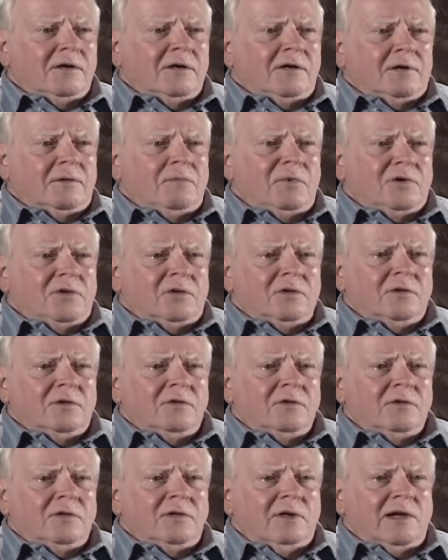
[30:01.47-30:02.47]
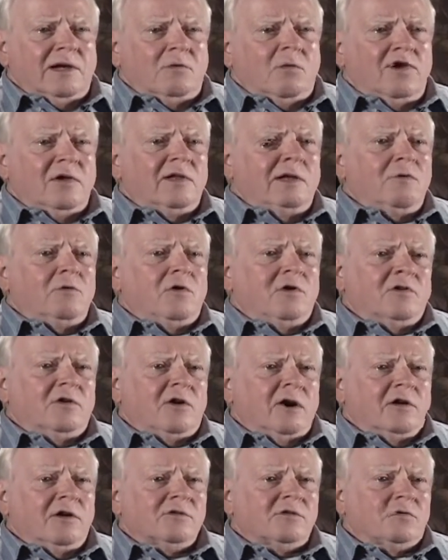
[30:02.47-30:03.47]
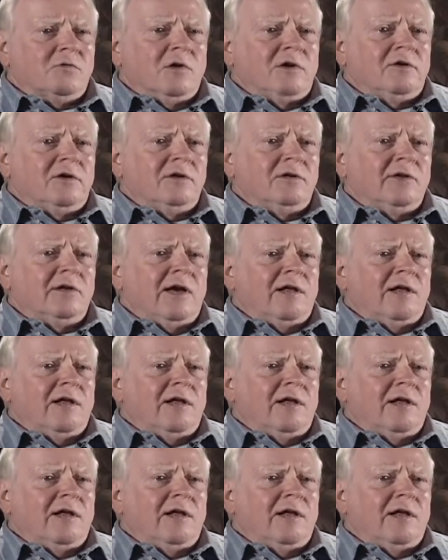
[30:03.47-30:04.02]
Uh, but anyway, they were incarcerated in